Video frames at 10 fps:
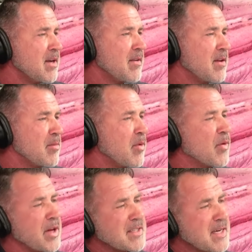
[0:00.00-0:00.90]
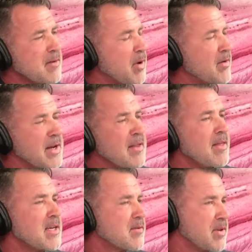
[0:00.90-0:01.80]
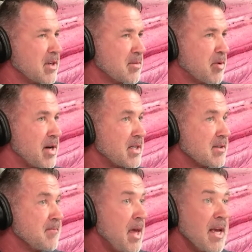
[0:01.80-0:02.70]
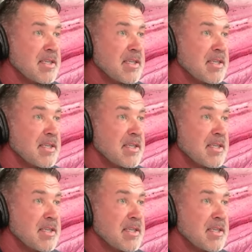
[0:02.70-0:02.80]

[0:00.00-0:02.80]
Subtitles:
they say, "Wow, Dad, thanks for the inspiration."